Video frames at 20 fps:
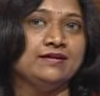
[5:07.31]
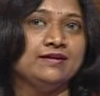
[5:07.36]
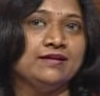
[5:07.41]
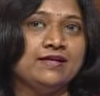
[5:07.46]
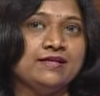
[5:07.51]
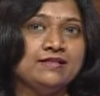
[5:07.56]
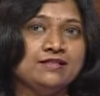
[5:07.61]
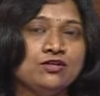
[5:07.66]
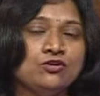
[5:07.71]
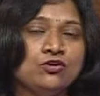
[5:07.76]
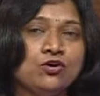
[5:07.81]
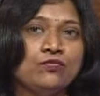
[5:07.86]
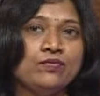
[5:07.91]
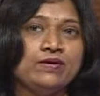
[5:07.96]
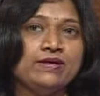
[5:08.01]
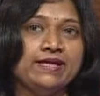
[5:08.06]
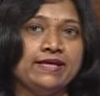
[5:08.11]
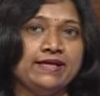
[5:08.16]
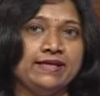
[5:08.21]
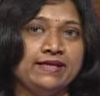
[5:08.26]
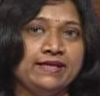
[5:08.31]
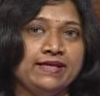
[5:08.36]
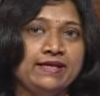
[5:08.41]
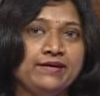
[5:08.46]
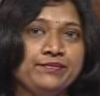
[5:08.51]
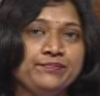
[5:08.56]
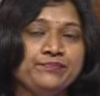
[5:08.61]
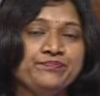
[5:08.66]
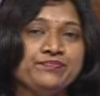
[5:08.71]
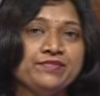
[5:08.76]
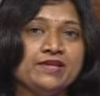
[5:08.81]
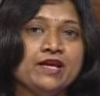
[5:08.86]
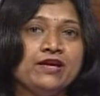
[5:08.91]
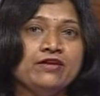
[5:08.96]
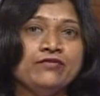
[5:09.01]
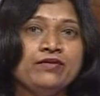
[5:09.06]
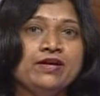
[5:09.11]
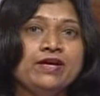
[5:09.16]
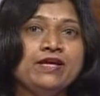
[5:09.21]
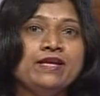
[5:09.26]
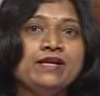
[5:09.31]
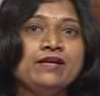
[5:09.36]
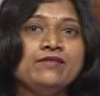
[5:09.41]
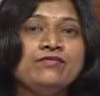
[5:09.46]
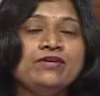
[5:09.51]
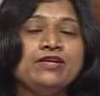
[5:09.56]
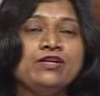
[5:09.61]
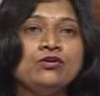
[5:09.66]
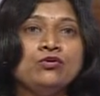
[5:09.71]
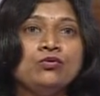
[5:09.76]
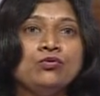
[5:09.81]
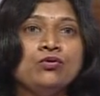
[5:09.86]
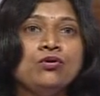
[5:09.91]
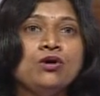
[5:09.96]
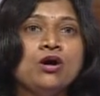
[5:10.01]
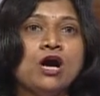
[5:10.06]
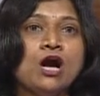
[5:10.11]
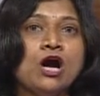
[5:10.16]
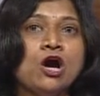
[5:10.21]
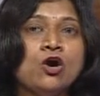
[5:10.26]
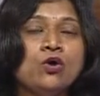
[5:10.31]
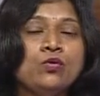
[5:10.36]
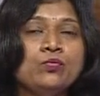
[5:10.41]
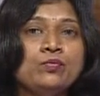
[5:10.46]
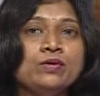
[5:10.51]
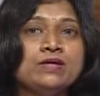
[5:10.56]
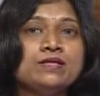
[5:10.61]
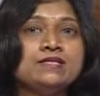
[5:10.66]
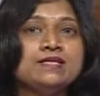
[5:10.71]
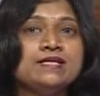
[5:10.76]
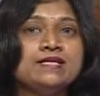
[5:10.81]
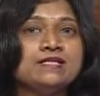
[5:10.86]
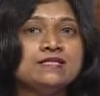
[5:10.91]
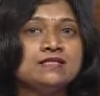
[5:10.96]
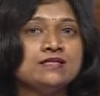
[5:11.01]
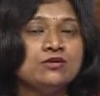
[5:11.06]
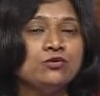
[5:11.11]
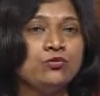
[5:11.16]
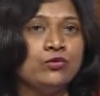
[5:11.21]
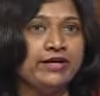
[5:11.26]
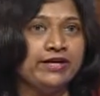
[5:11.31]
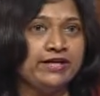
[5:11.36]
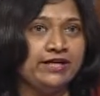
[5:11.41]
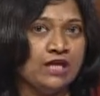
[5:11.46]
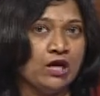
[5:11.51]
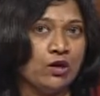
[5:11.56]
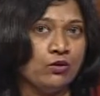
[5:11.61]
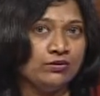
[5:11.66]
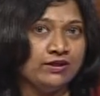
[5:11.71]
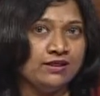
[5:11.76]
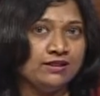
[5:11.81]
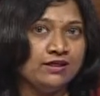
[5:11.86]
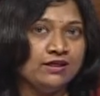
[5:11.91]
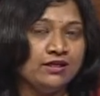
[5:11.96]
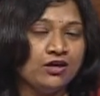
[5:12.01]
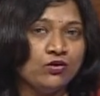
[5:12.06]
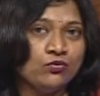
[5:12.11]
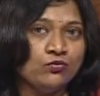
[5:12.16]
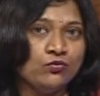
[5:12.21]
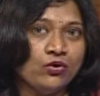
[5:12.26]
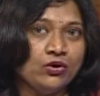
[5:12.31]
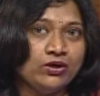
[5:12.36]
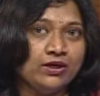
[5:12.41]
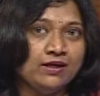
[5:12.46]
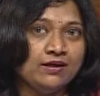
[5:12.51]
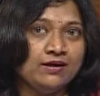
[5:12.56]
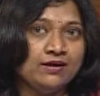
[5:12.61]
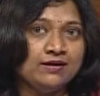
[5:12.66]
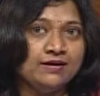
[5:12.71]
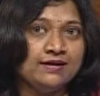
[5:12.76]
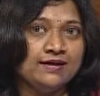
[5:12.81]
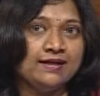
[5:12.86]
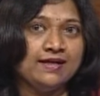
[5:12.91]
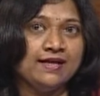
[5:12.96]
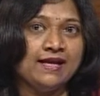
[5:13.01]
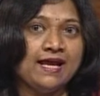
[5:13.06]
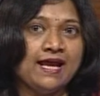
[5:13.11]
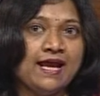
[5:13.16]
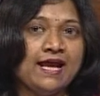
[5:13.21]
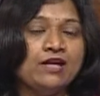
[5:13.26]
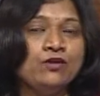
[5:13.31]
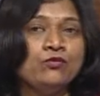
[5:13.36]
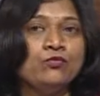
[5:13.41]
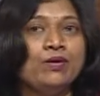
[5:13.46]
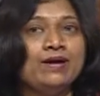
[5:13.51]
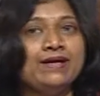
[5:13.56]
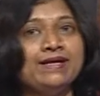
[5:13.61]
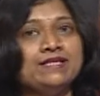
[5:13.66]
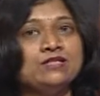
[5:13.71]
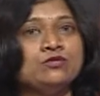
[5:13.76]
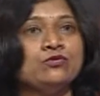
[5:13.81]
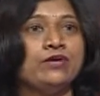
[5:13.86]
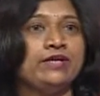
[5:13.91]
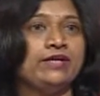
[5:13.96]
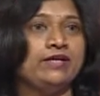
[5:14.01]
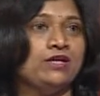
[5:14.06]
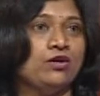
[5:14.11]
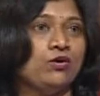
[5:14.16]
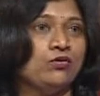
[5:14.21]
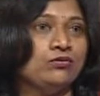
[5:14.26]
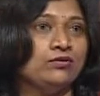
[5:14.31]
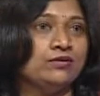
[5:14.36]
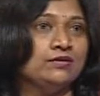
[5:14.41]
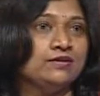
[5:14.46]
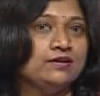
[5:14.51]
It's a novel technique wherein we know how much is going down in the groundwater and what is going down.